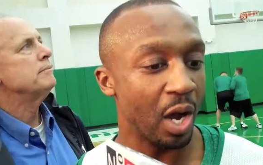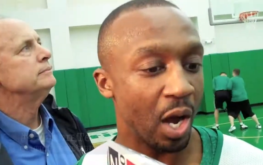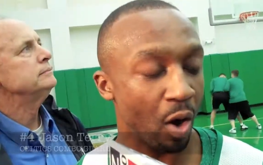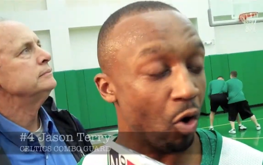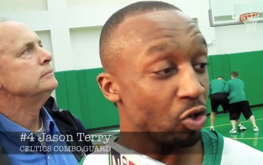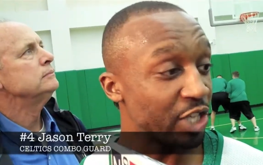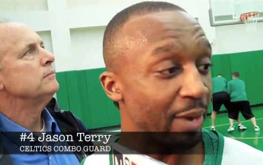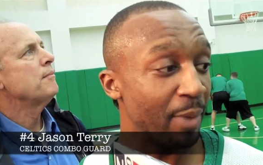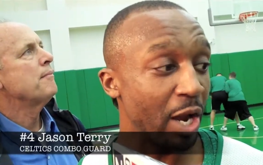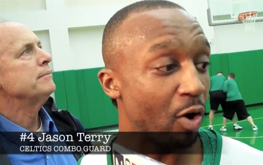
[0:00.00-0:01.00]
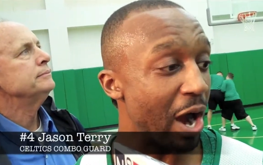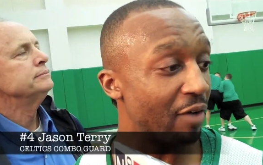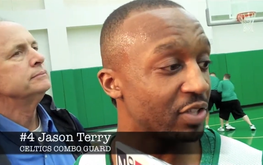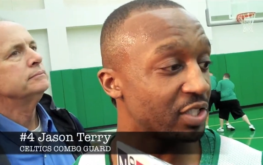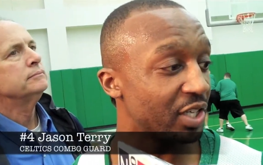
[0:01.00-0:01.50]
Speaker 1: Uh, OJ Mayo,
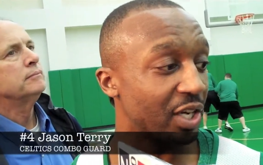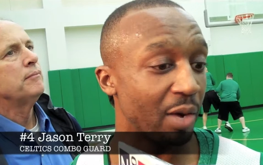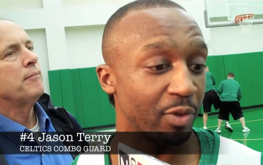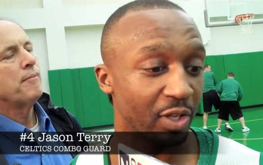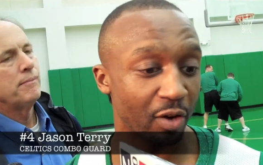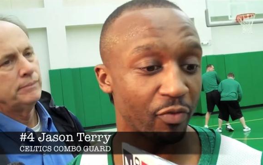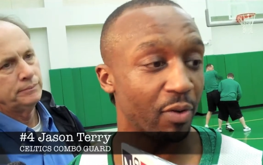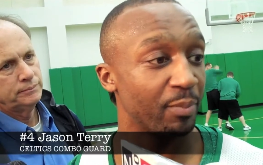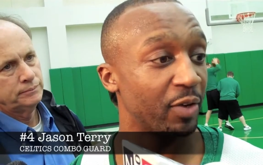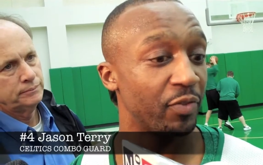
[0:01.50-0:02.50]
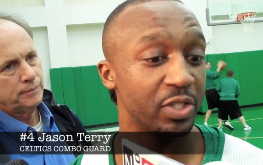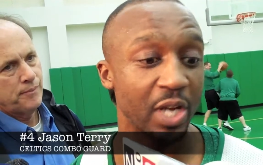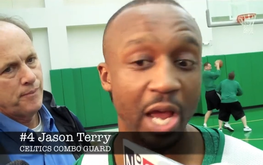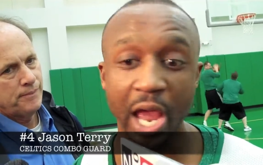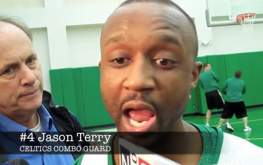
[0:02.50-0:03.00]
obviously coming there from Memphis,
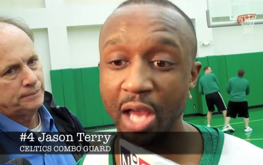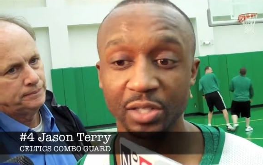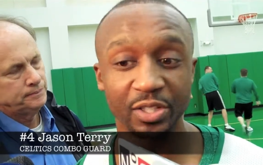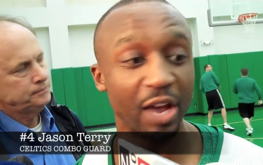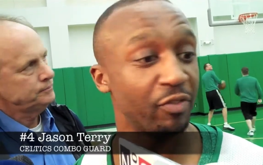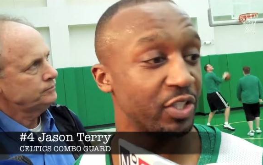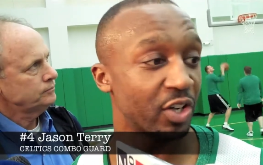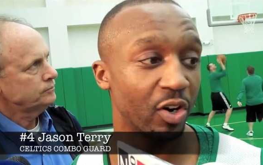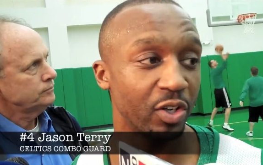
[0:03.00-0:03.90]
has definitely turned